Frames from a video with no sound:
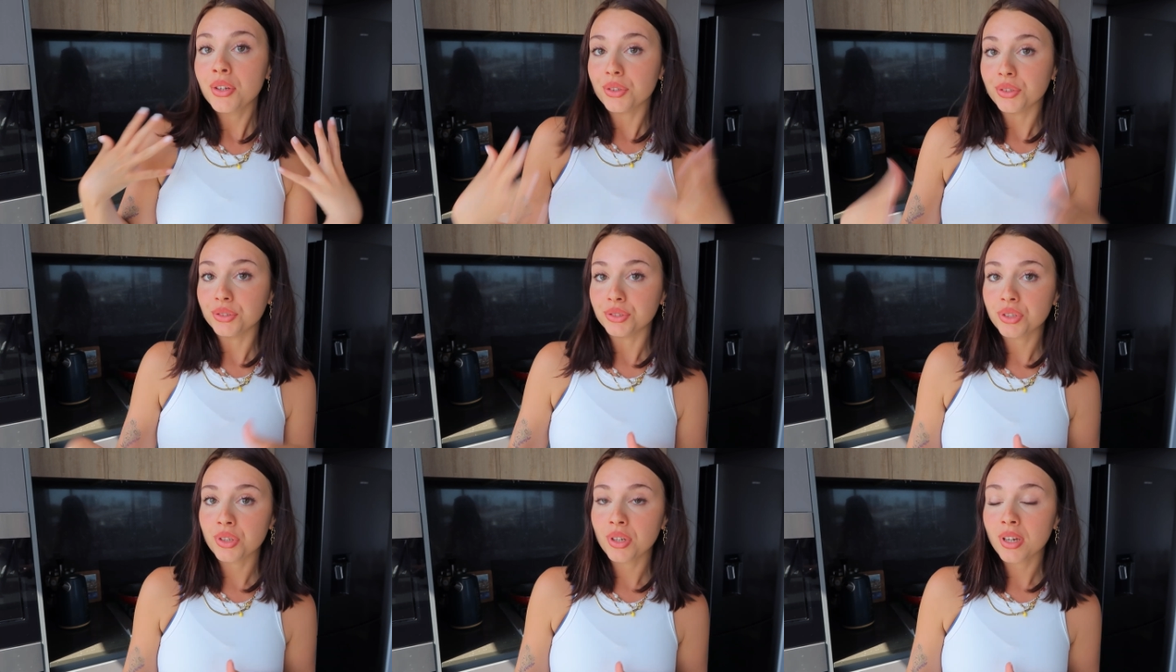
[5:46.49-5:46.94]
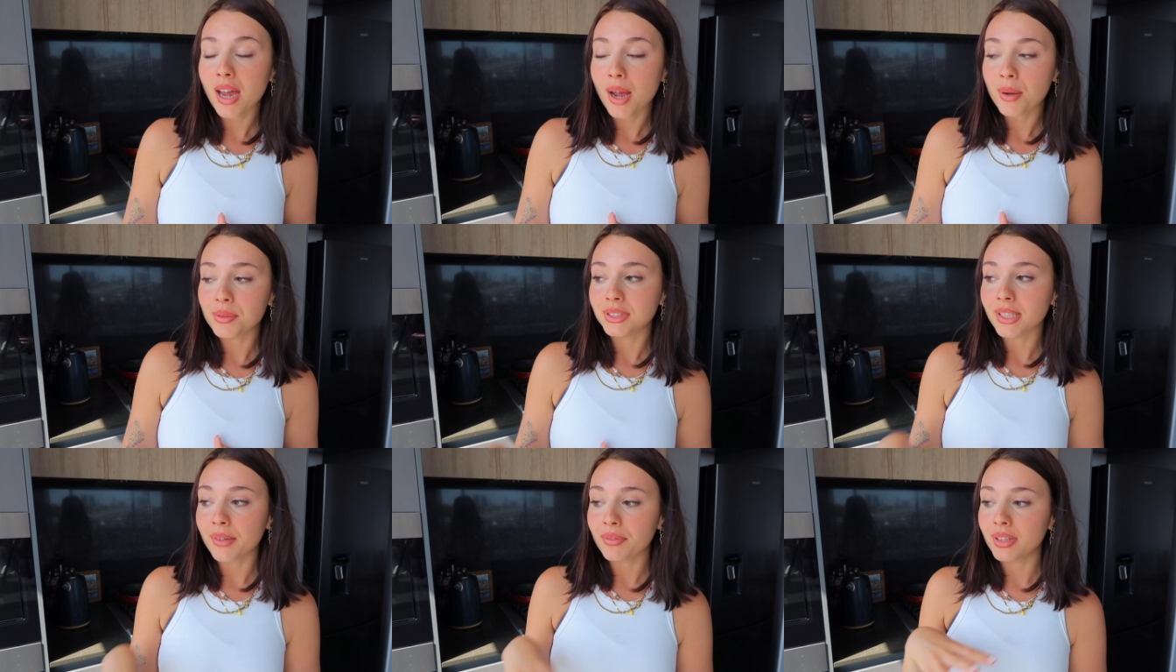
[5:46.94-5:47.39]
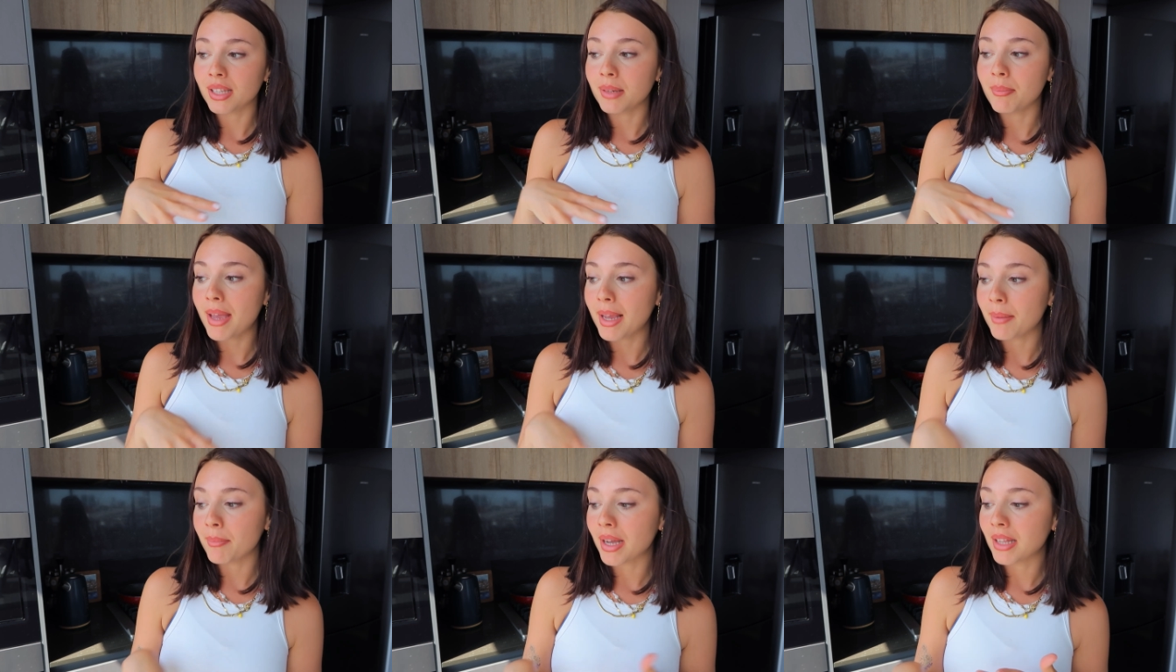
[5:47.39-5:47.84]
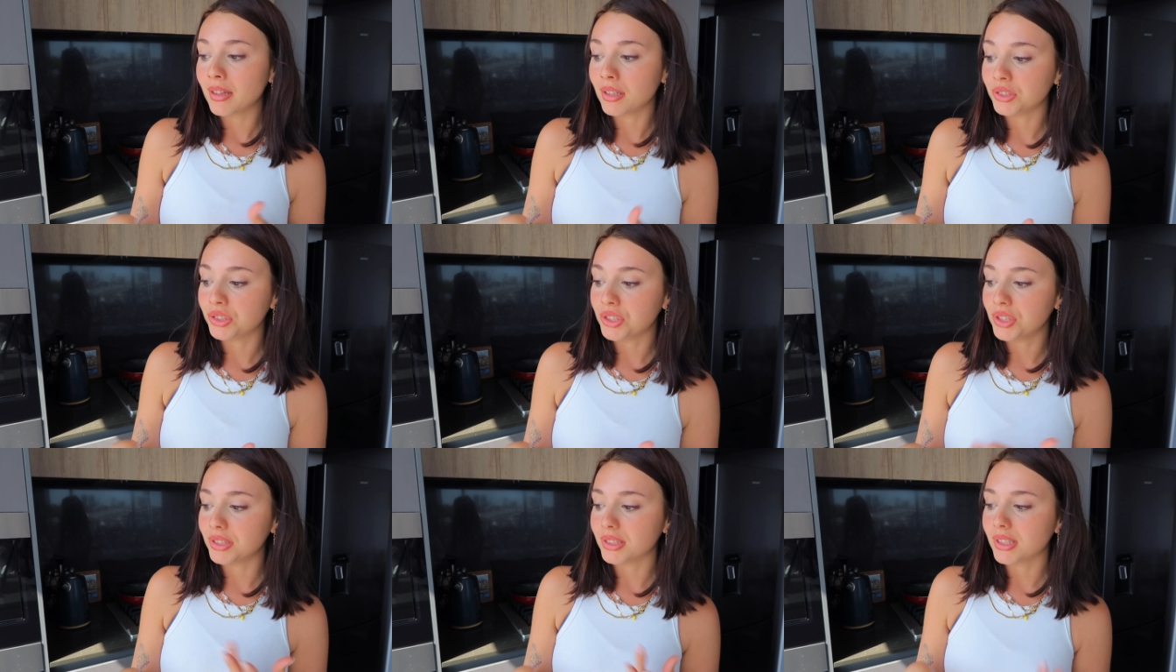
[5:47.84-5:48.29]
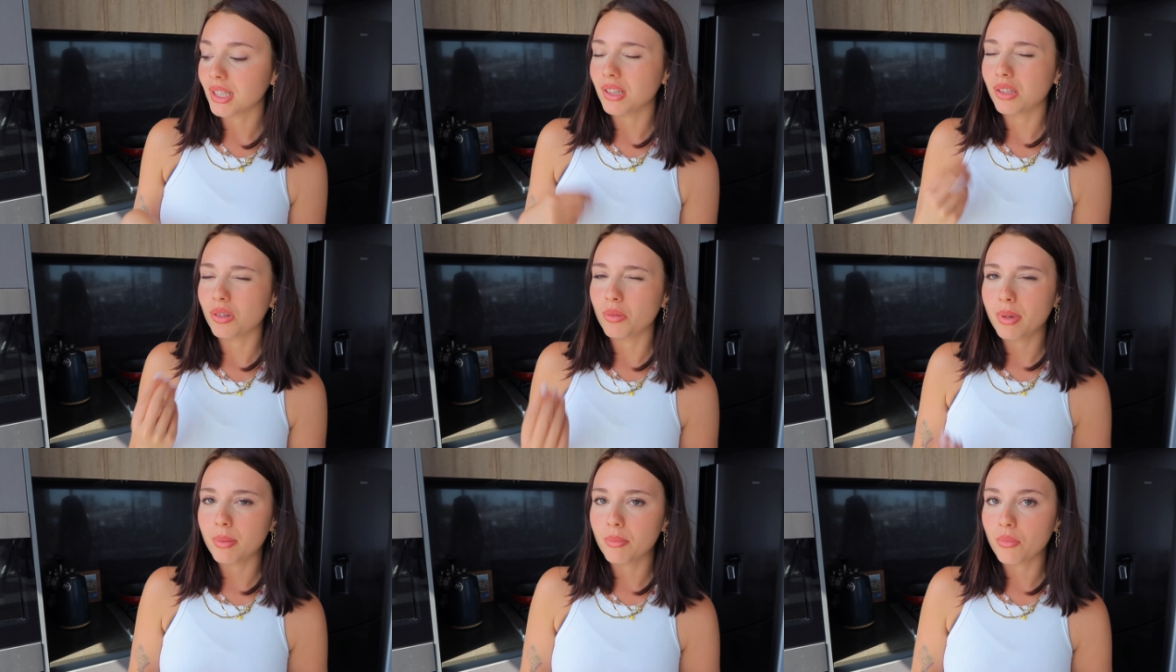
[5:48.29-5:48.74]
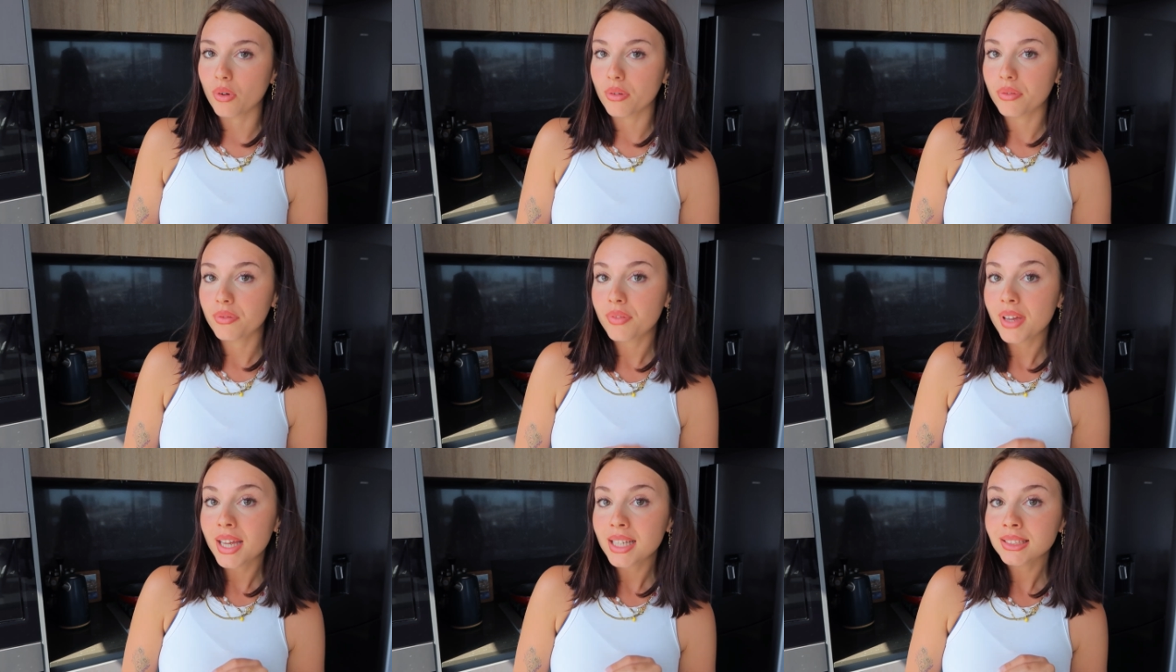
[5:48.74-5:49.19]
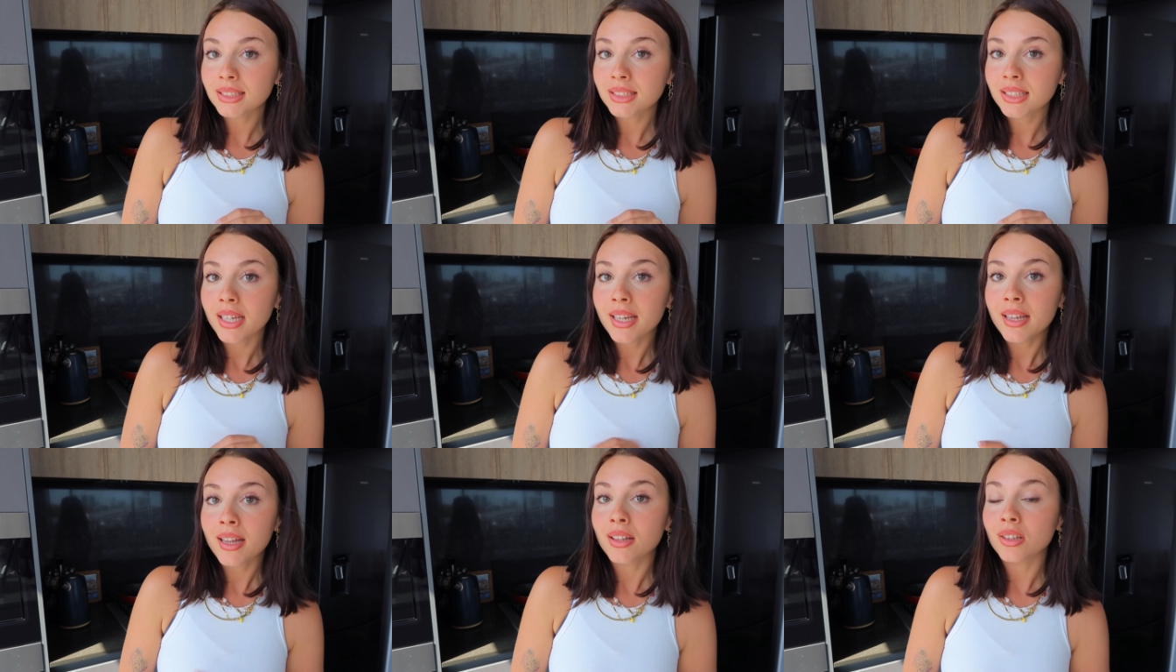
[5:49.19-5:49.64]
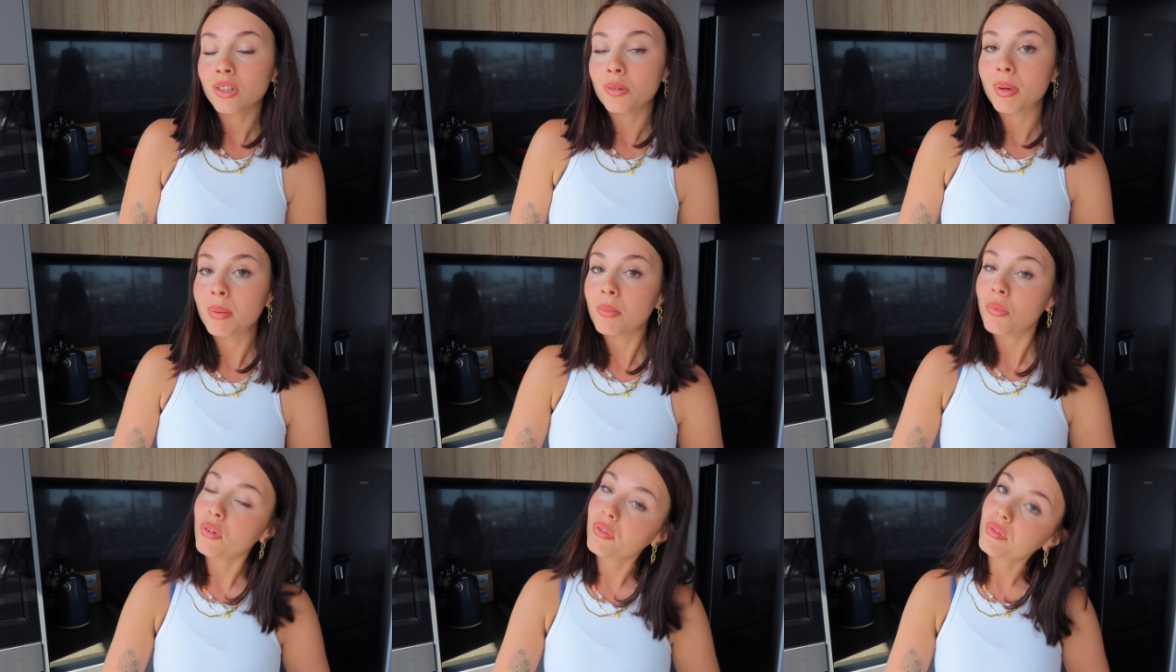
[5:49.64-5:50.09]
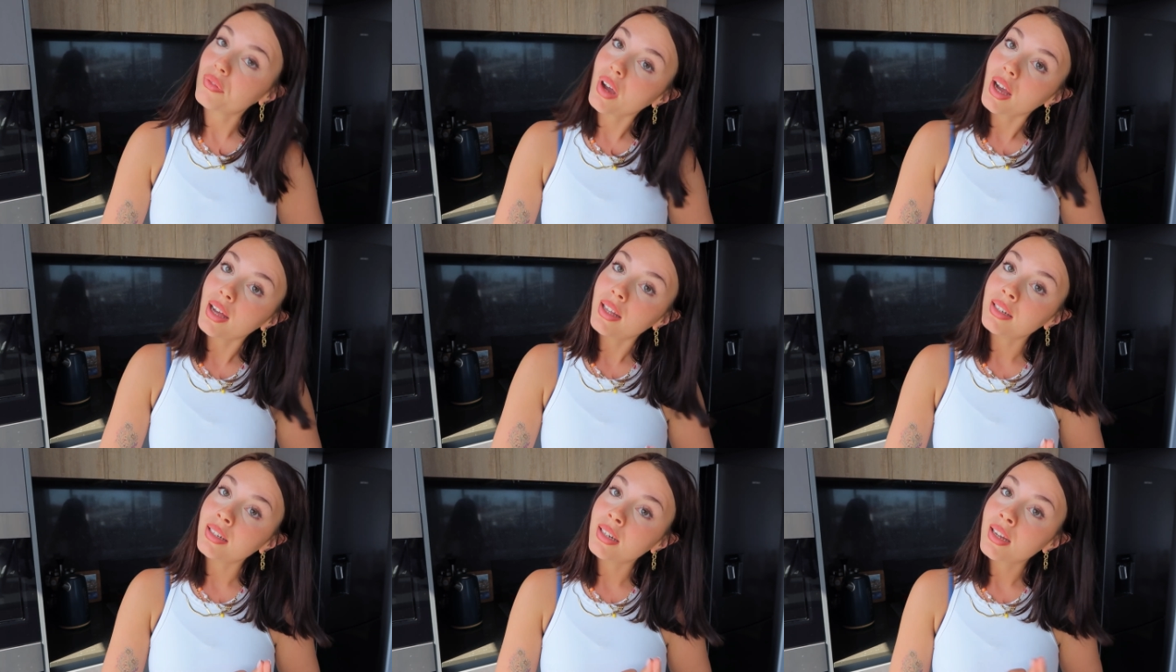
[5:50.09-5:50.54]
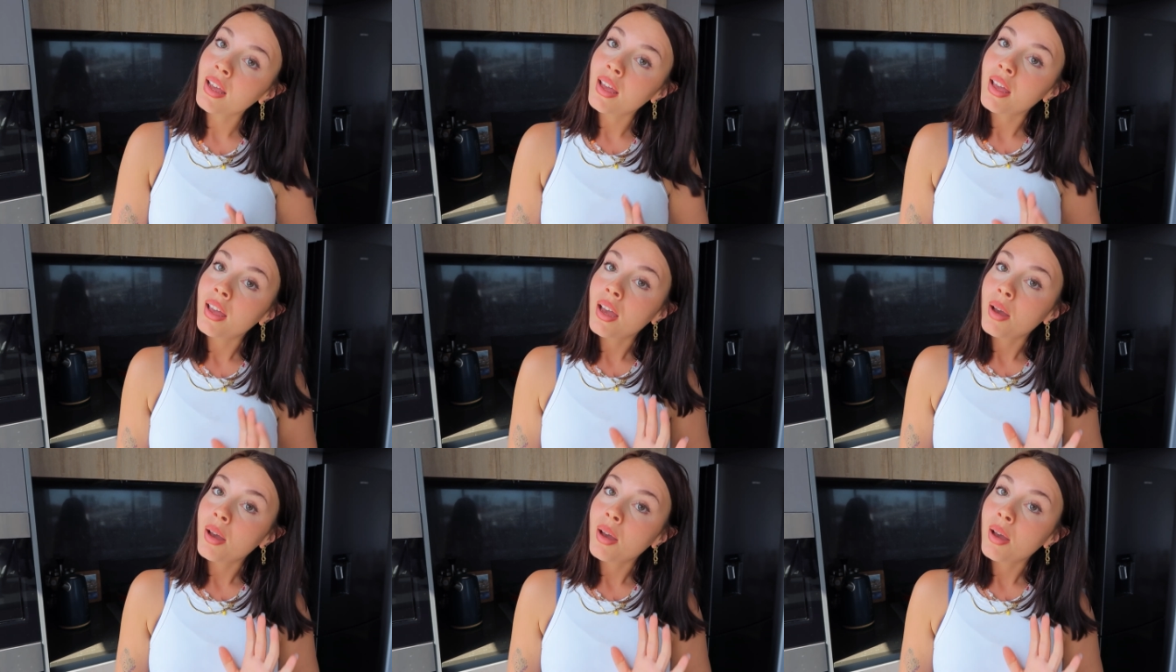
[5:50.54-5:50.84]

Usually I would definitely make my lunches a little bit more fancy, a little bit more fun.